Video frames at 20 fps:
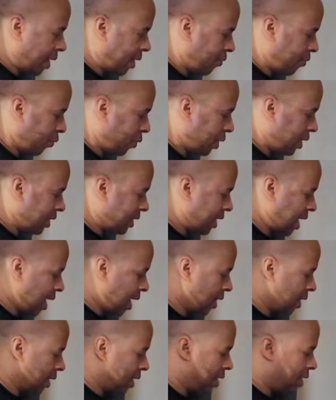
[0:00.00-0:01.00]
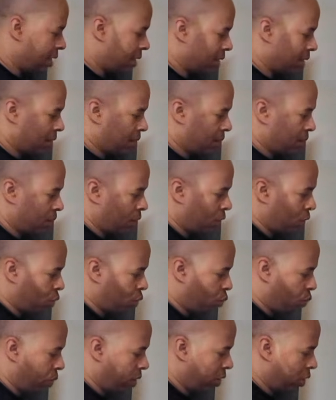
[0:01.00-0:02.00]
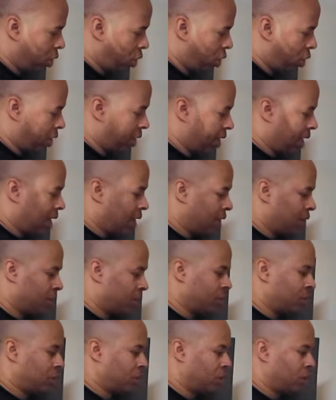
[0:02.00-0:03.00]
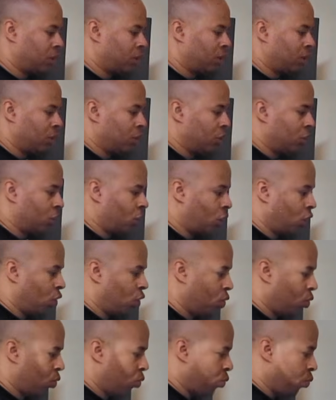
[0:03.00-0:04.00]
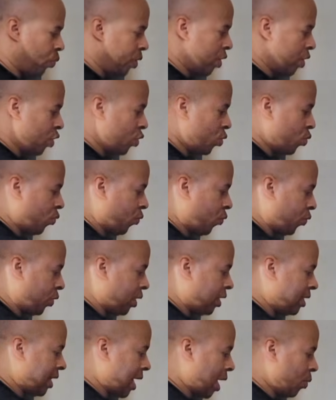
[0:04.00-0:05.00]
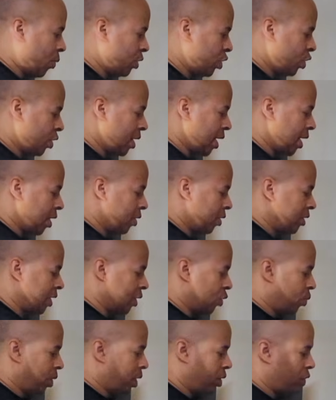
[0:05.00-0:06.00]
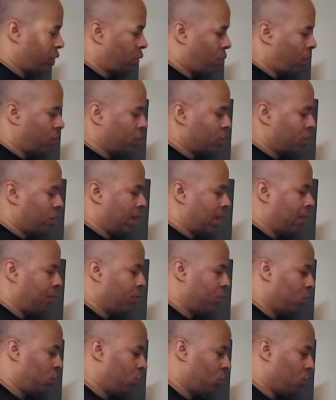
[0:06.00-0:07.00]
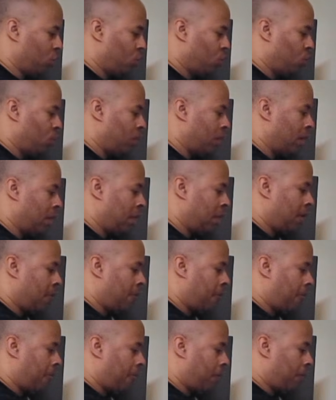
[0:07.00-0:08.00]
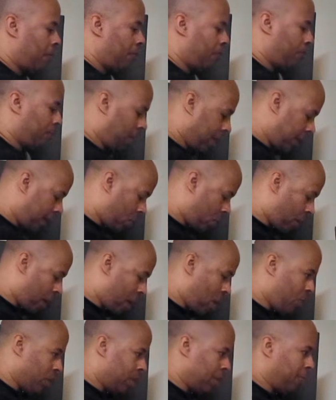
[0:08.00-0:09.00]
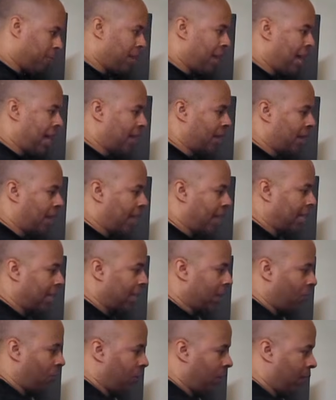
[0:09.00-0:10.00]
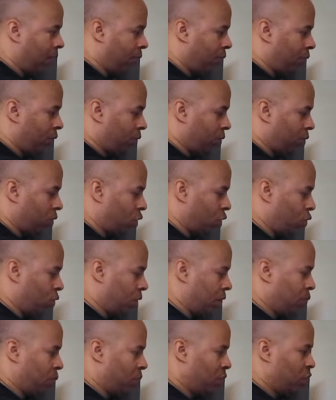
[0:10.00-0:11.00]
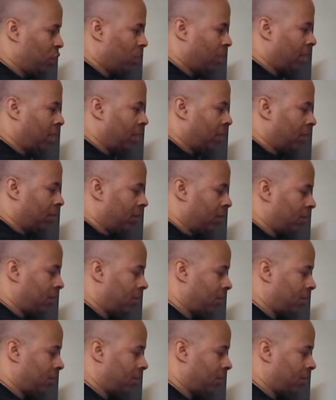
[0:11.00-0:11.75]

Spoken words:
freestyling with our colors. So when you freestyle with your colors as well, you're also able to play around with the black lining of whatever you did with your colors.